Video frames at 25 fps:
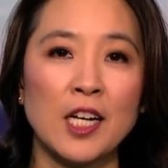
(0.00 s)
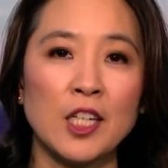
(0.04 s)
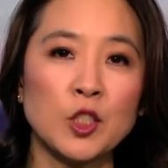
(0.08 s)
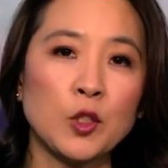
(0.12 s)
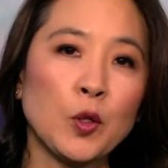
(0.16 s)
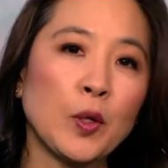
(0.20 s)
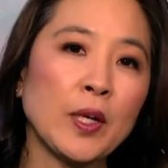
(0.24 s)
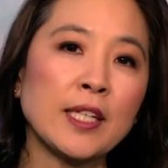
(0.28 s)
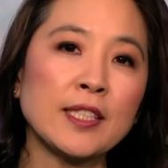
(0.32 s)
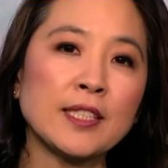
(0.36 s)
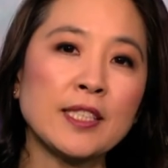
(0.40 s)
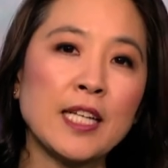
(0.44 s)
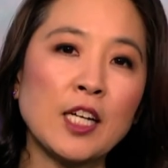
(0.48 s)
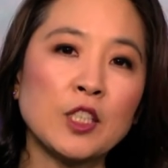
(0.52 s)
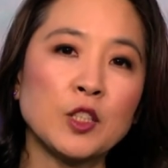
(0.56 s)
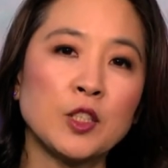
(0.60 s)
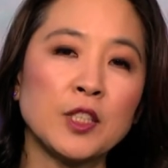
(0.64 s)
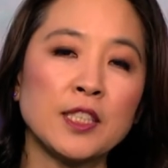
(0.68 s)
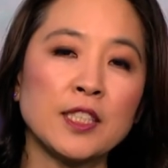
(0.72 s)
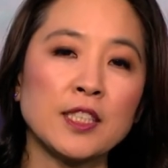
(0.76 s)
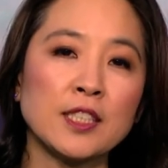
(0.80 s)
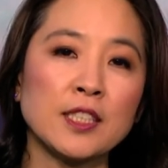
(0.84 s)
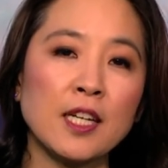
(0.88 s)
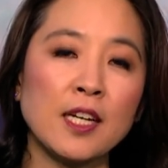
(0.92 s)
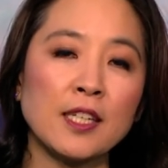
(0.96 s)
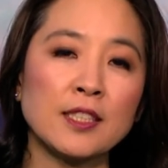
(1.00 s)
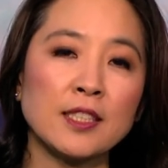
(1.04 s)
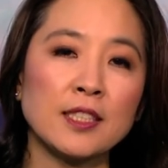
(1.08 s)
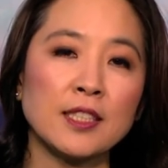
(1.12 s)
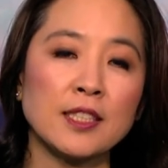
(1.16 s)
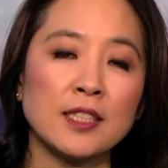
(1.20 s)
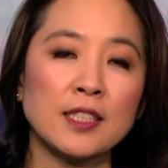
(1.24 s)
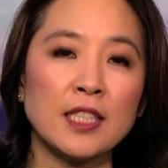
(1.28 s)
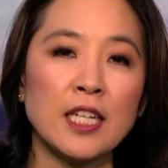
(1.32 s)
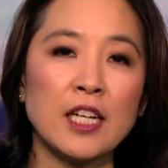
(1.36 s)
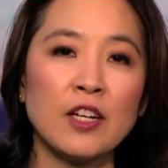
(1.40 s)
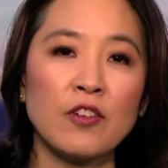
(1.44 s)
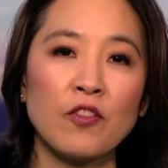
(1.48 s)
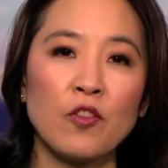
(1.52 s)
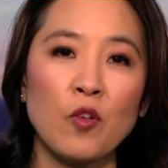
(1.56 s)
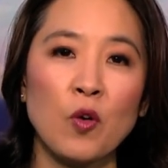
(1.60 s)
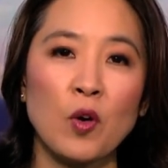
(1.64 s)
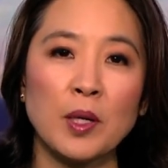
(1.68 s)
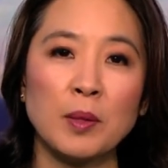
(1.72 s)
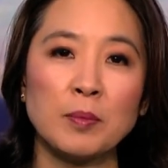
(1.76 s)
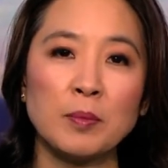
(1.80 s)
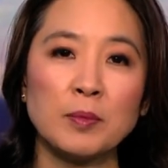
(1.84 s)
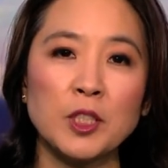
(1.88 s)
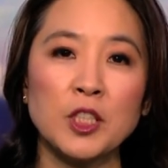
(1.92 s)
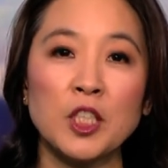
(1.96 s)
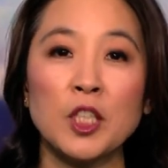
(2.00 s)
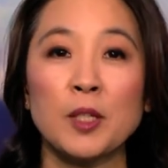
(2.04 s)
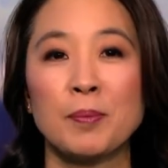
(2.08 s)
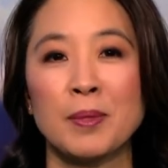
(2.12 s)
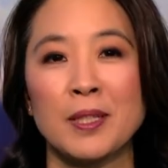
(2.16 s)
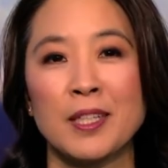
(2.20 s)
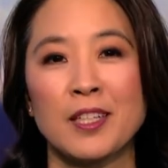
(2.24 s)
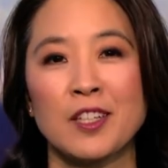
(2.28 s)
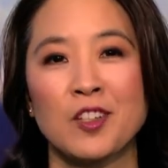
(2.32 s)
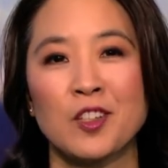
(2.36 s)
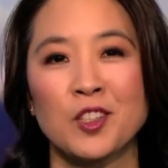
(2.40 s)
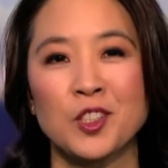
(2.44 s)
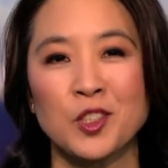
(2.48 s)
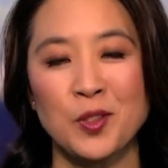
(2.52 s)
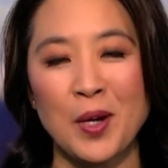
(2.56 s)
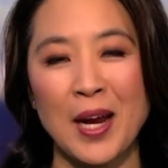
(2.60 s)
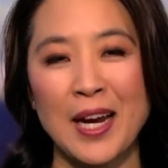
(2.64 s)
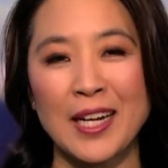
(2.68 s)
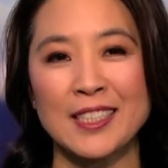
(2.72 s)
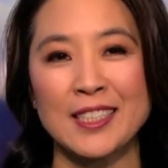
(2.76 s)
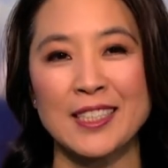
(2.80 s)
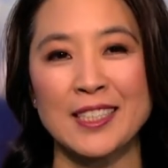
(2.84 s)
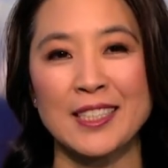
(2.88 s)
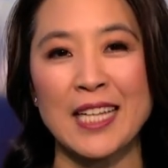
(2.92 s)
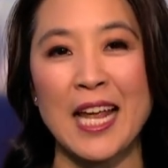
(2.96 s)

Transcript: Joining us now to discuss is Tina Fordham, geopolitical strategist